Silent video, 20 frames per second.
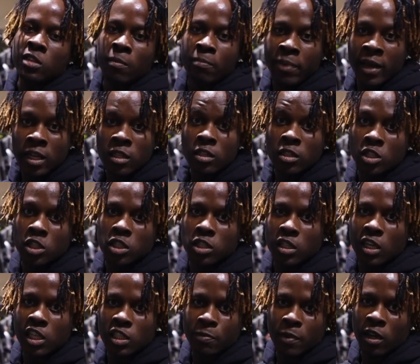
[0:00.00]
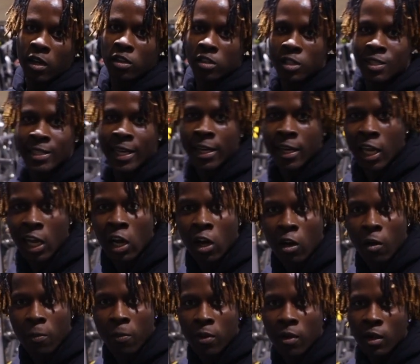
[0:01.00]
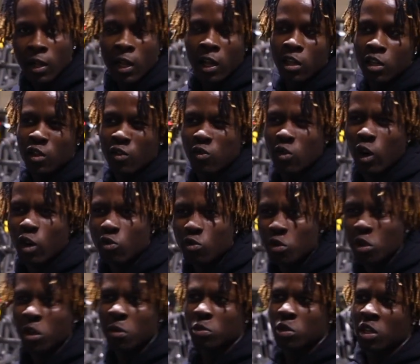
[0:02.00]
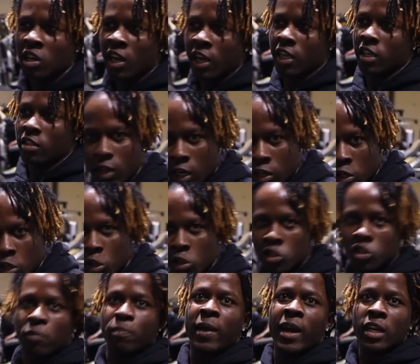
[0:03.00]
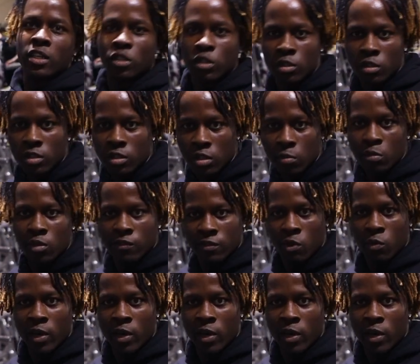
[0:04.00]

the bench is because standing up, you've got room to like kind of use your back to move the